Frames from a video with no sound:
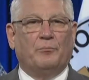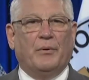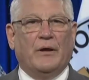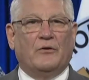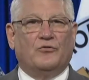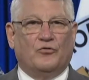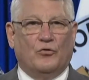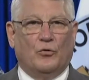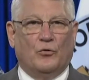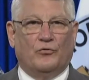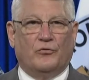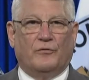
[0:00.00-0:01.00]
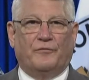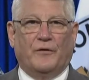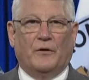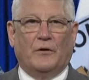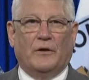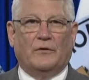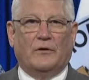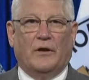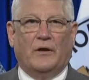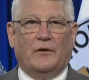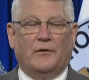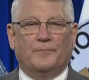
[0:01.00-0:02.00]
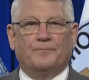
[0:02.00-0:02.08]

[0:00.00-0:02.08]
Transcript: Big shoes to fill indeed.